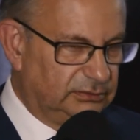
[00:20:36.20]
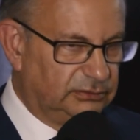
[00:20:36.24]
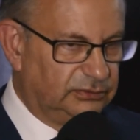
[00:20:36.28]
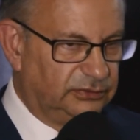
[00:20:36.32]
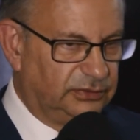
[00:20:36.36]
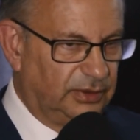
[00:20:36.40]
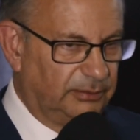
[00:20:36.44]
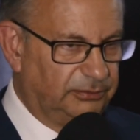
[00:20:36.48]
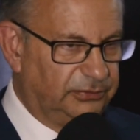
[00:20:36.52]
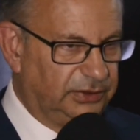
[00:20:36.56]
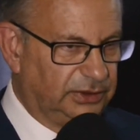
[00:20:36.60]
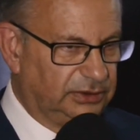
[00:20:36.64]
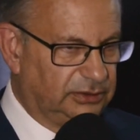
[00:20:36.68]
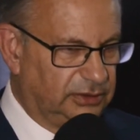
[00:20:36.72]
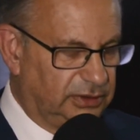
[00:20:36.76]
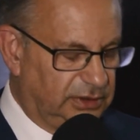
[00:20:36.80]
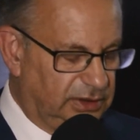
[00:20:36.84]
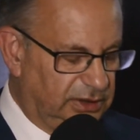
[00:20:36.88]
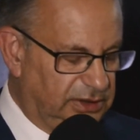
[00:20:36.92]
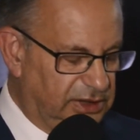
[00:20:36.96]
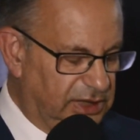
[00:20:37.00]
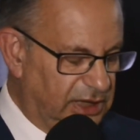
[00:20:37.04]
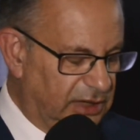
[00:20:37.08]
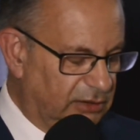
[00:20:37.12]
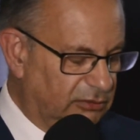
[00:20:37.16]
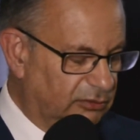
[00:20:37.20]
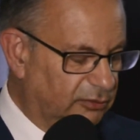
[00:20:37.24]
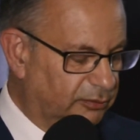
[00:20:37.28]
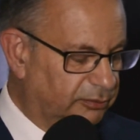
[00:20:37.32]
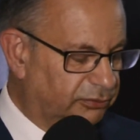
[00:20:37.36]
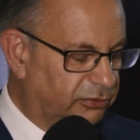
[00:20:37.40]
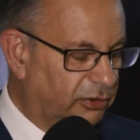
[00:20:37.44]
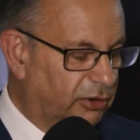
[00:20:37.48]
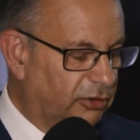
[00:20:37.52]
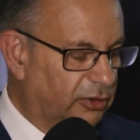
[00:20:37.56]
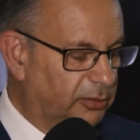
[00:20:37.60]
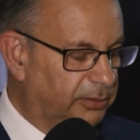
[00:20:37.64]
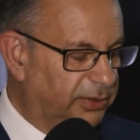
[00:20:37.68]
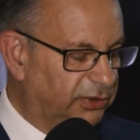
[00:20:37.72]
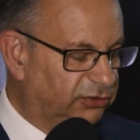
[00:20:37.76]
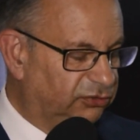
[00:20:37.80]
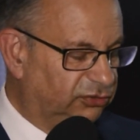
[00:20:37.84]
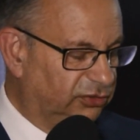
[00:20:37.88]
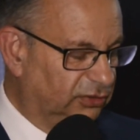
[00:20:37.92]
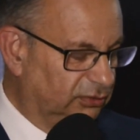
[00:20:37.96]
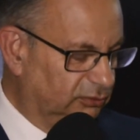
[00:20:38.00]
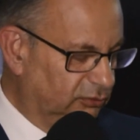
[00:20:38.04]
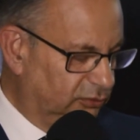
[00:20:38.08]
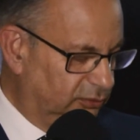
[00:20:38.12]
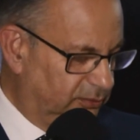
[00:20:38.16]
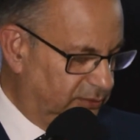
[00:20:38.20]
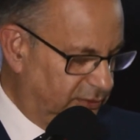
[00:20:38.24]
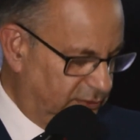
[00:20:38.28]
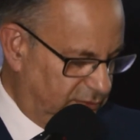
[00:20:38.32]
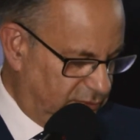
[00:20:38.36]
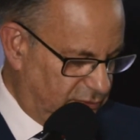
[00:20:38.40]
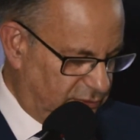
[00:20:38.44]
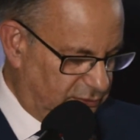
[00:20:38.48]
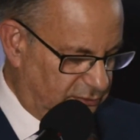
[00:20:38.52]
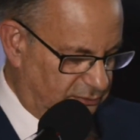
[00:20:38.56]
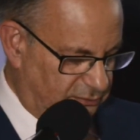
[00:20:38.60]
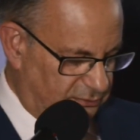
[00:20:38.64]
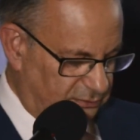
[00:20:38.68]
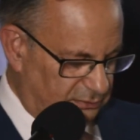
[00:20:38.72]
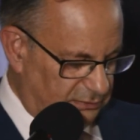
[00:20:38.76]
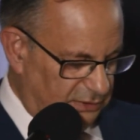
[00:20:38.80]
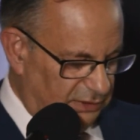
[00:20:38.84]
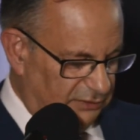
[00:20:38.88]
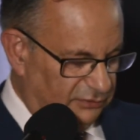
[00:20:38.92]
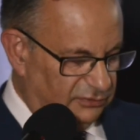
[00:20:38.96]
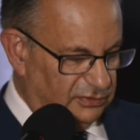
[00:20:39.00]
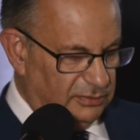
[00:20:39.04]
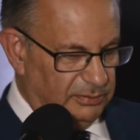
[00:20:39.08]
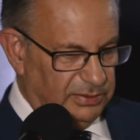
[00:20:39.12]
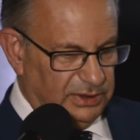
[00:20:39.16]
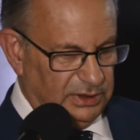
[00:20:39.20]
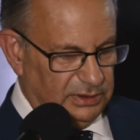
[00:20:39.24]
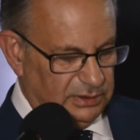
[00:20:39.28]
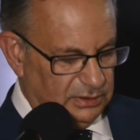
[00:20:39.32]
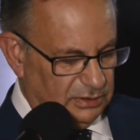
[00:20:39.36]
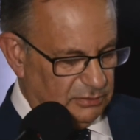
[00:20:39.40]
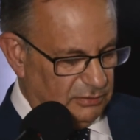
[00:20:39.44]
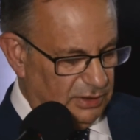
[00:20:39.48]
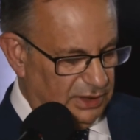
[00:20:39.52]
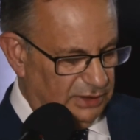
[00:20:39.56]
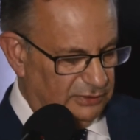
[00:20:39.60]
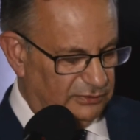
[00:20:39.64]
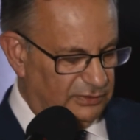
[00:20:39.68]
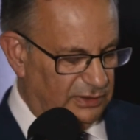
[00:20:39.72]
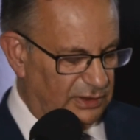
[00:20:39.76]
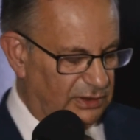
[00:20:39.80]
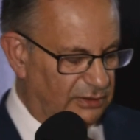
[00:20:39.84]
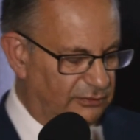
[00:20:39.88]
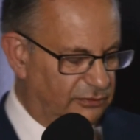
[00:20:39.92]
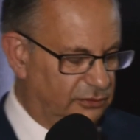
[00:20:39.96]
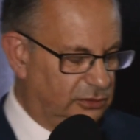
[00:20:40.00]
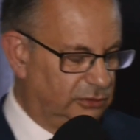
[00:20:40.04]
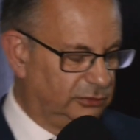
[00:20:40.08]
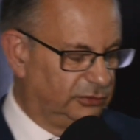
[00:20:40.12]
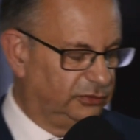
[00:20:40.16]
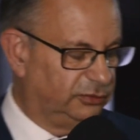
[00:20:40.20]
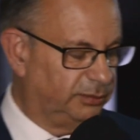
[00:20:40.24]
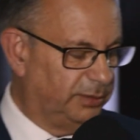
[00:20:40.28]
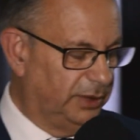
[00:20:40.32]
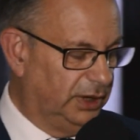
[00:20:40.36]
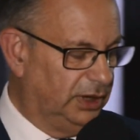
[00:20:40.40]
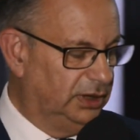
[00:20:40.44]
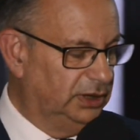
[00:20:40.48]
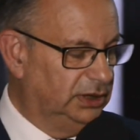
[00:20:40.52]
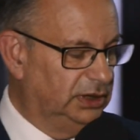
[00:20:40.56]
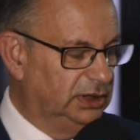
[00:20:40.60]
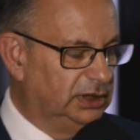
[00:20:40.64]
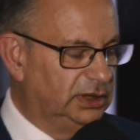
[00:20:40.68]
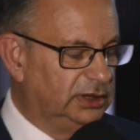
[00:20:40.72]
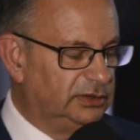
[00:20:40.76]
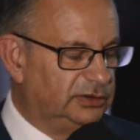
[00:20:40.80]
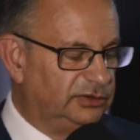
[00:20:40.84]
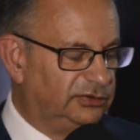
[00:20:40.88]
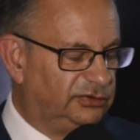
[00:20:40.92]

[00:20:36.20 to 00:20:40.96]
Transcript: something that in the era of prohibition would, would exhibit a great deal of chutzpah.